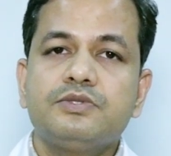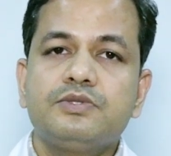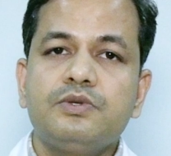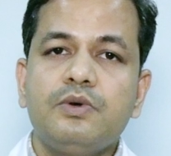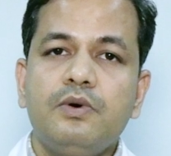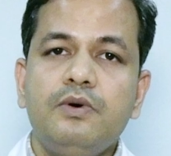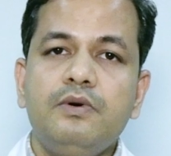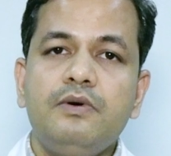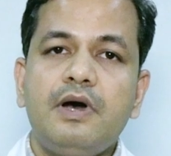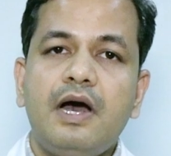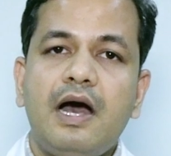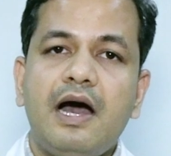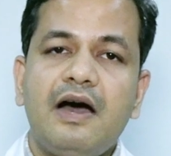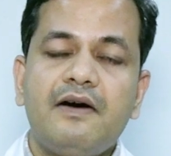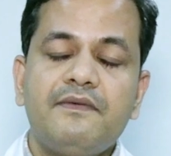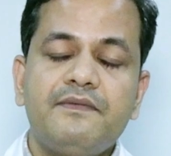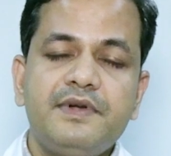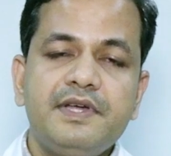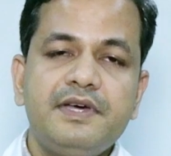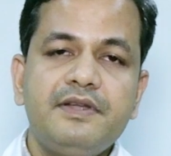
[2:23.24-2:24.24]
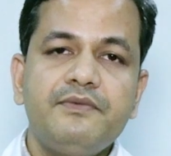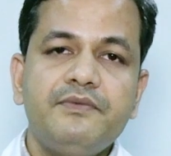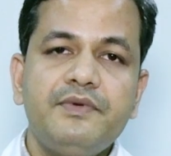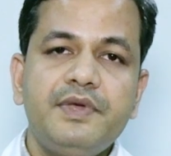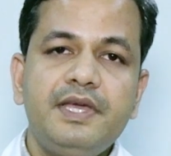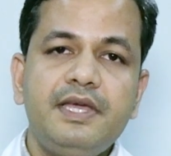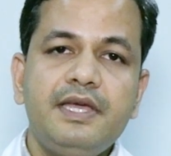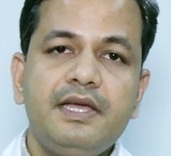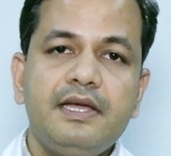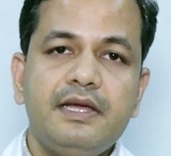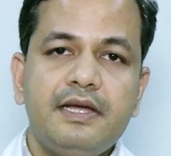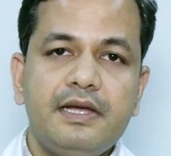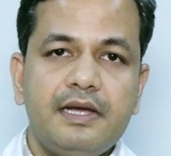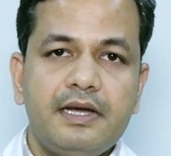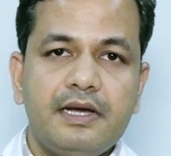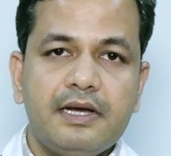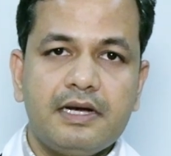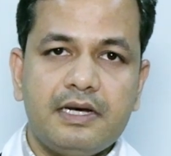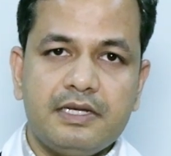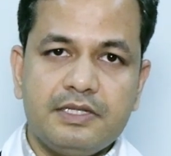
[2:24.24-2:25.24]
So, after we
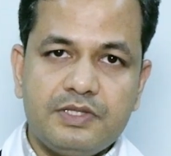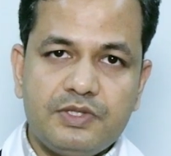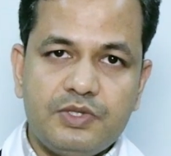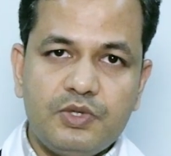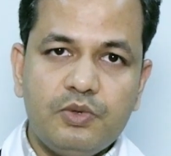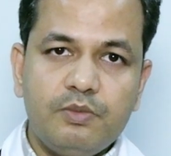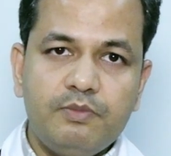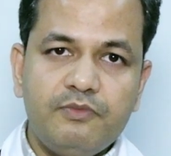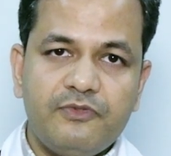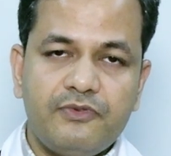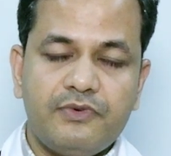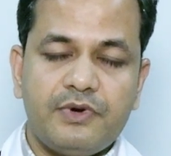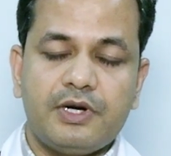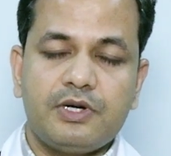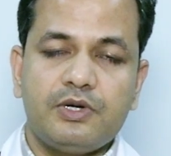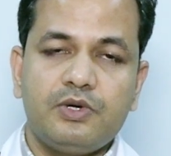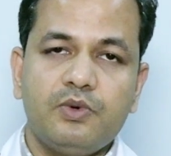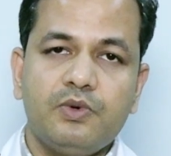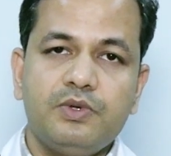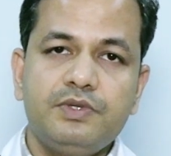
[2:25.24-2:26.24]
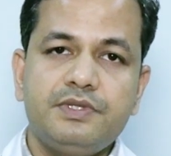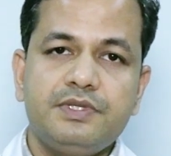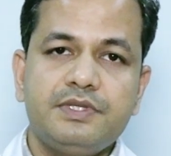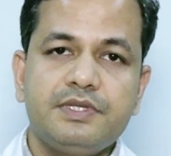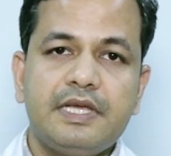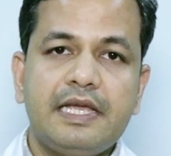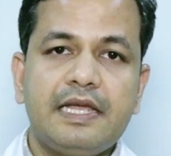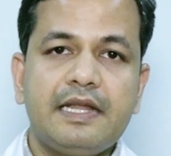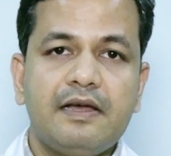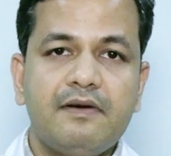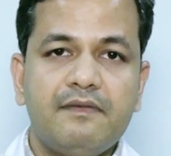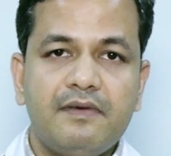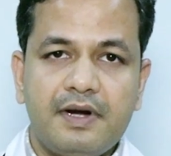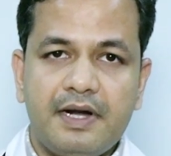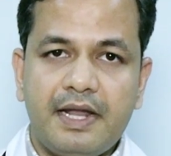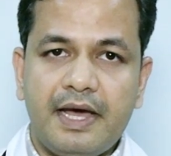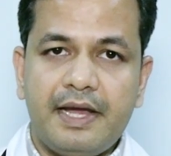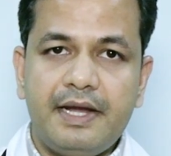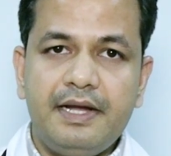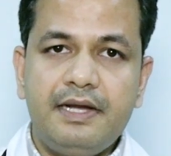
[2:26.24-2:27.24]
consume fructose in our
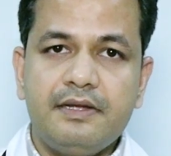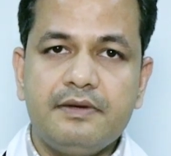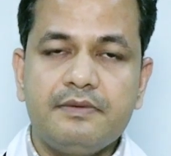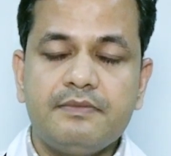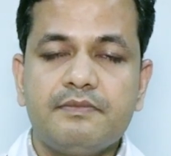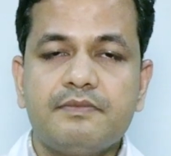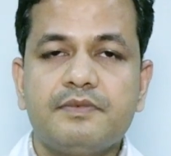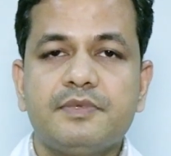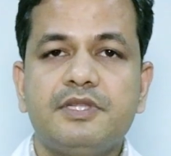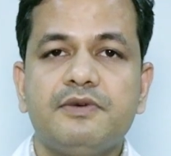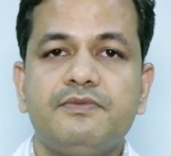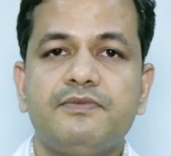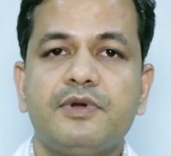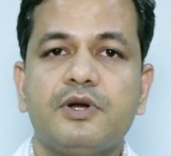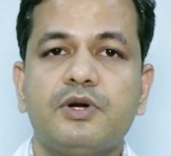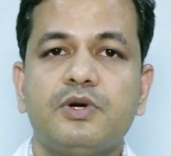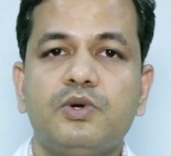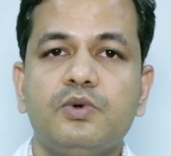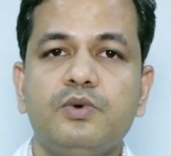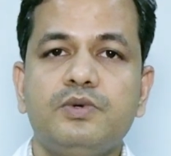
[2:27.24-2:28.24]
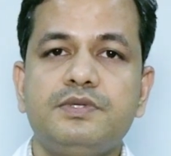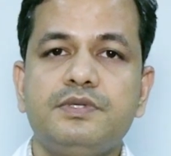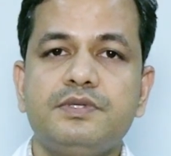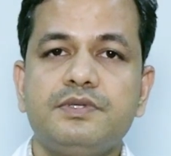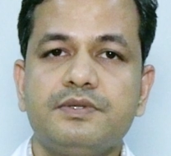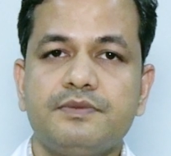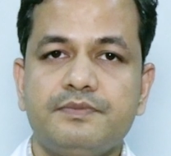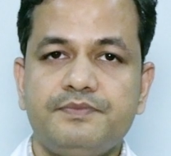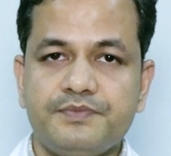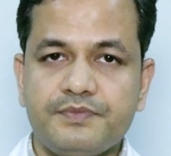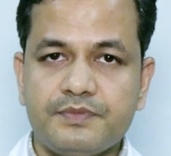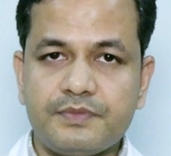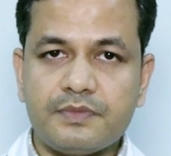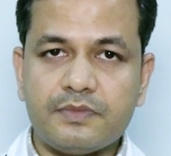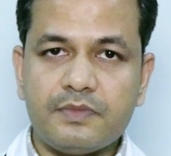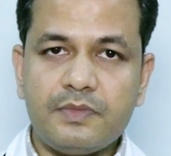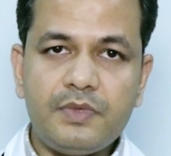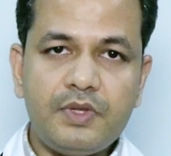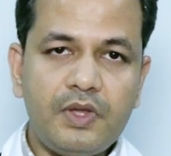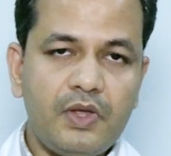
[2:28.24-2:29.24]
diet, the fructose
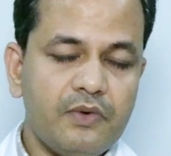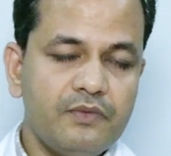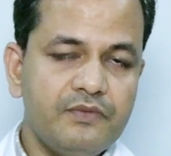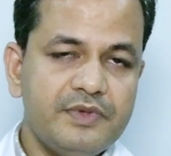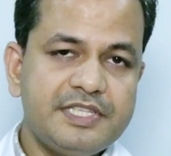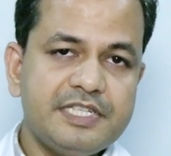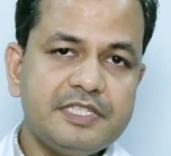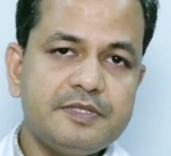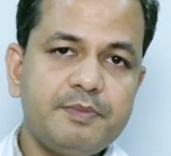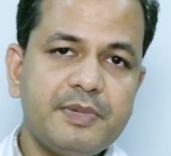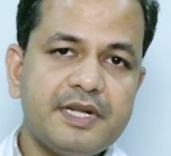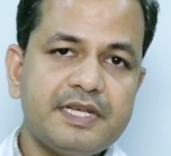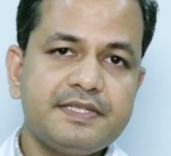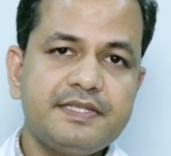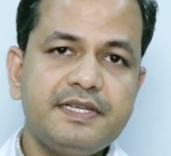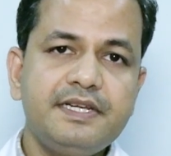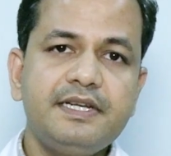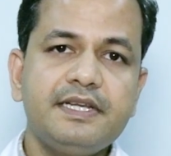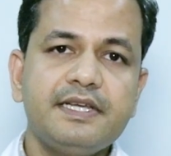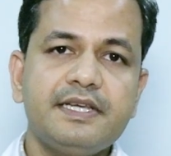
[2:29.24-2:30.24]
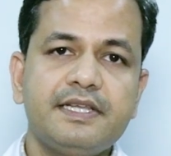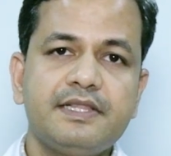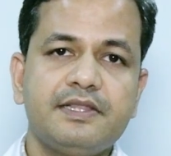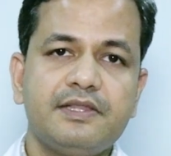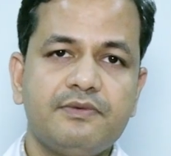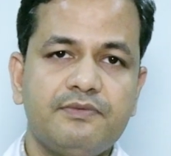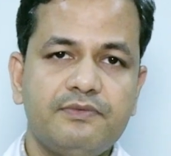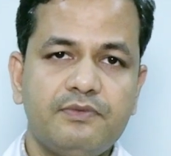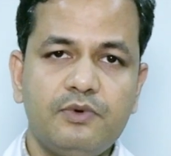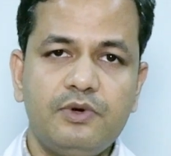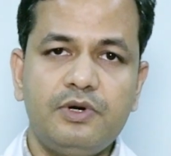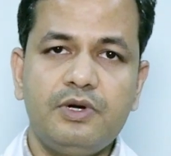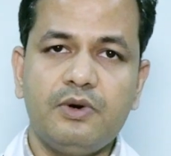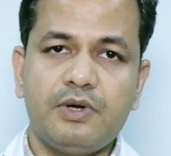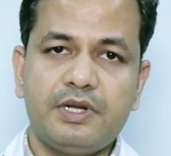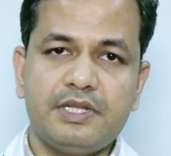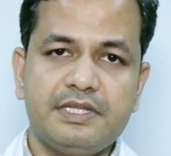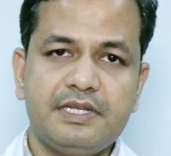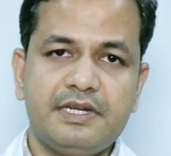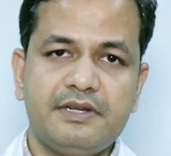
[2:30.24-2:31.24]
which is present in the food
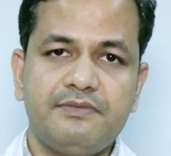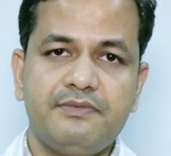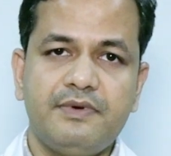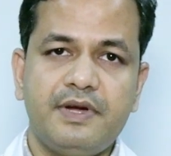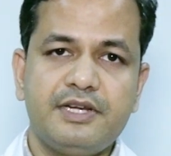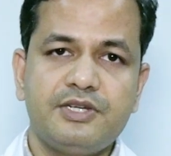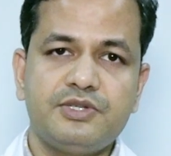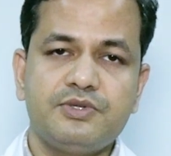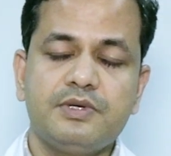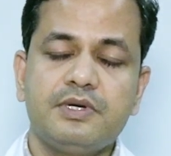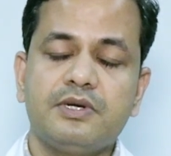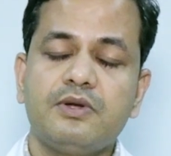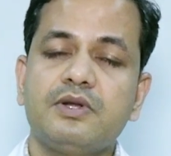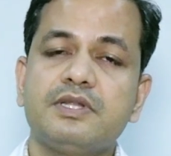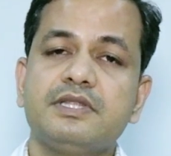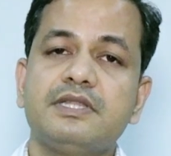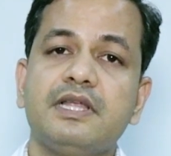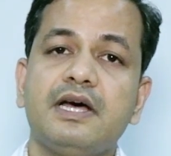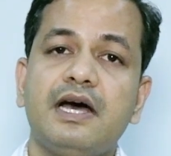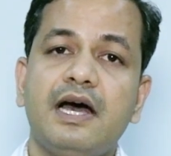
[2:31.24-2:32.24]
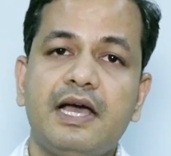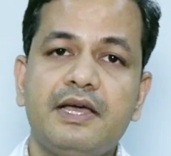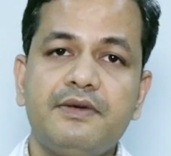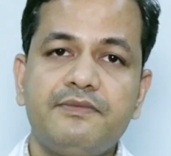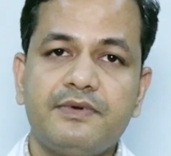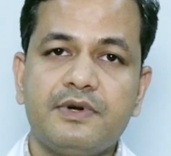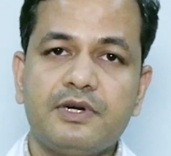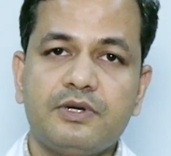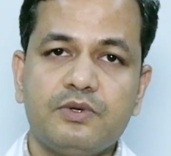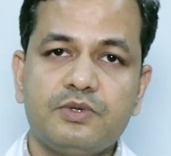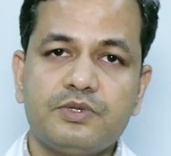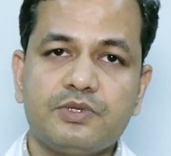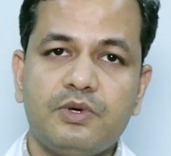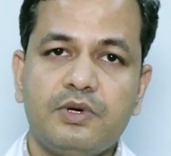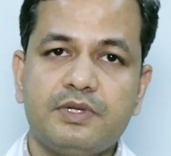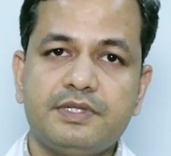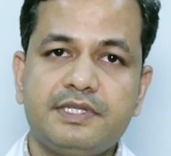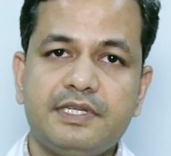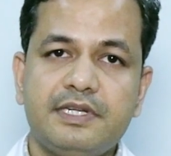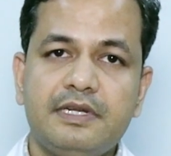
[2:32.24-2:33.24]
or in the refined sugar or in the high fructose
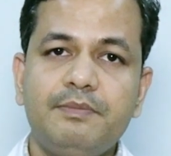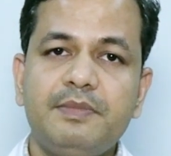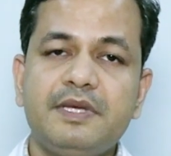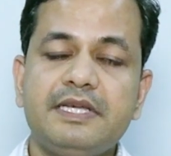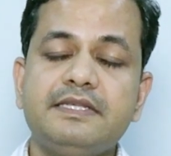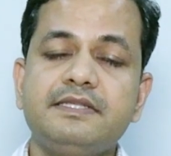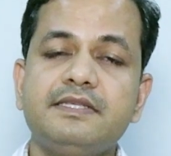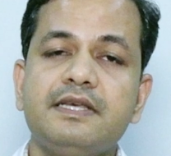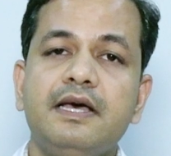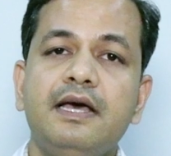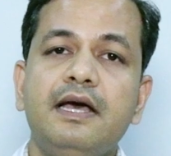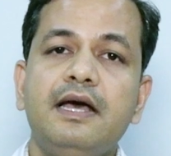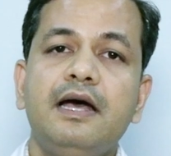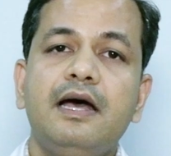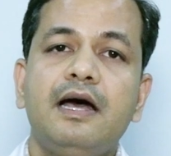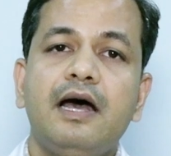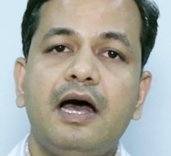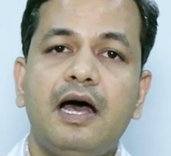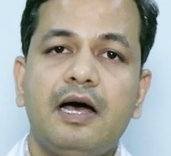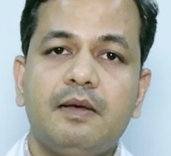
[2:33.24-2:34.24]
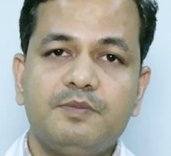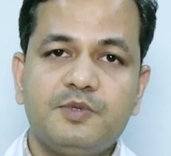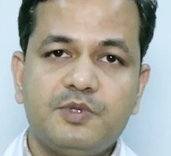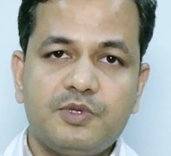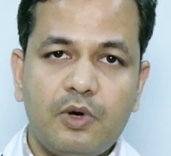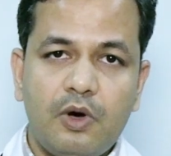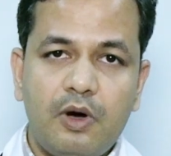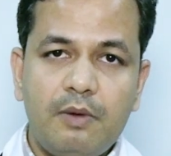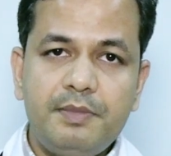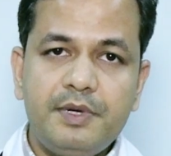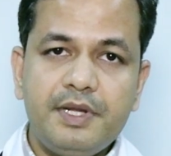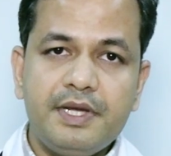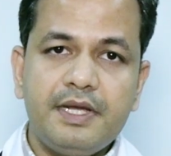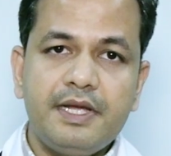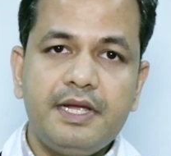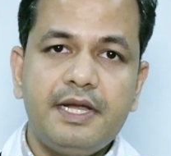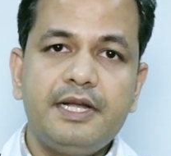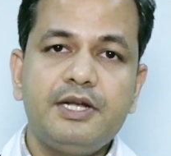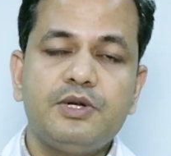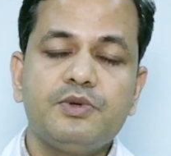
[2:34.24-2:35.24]
corn syrup is absorbed
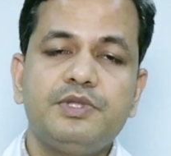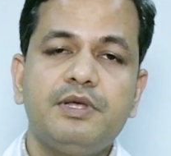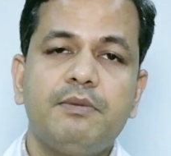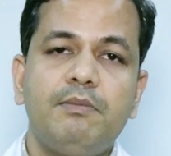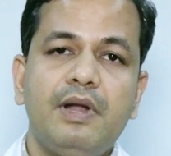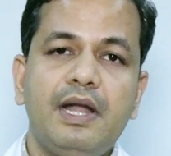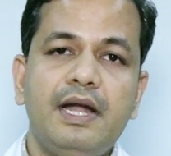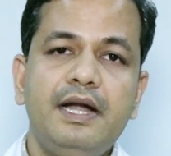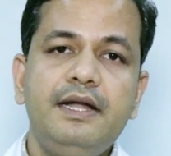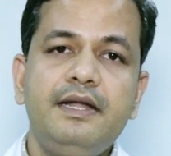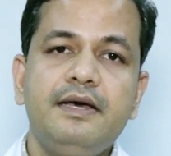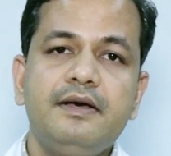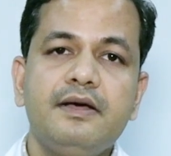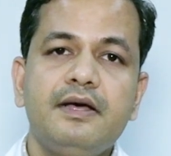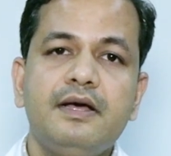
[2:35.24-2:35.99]
into the blood.